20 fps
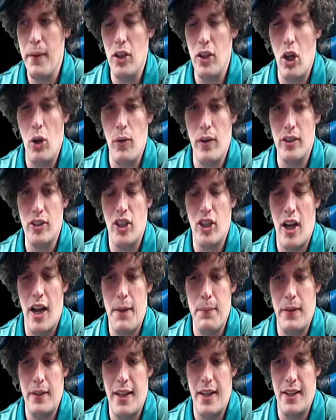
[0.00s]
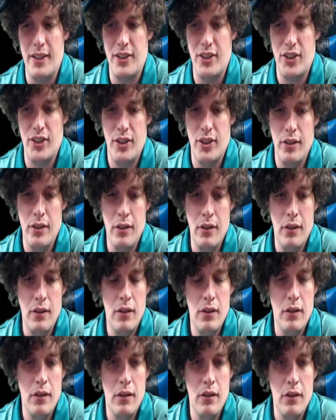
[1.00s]
bit low on time on this.
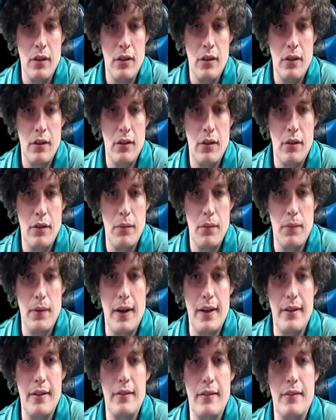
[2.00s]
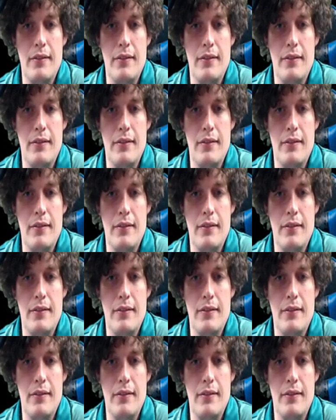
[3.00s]
But,